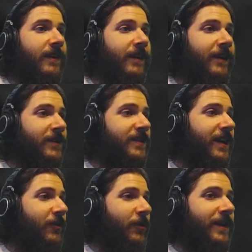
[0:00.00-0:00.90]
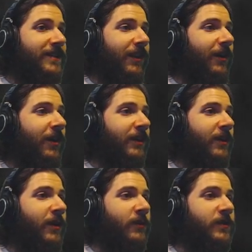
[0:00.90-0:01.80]
Notice that everyone has long
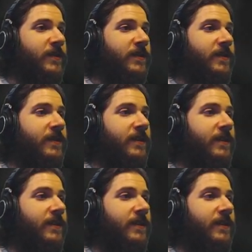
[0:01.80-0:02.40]
noses.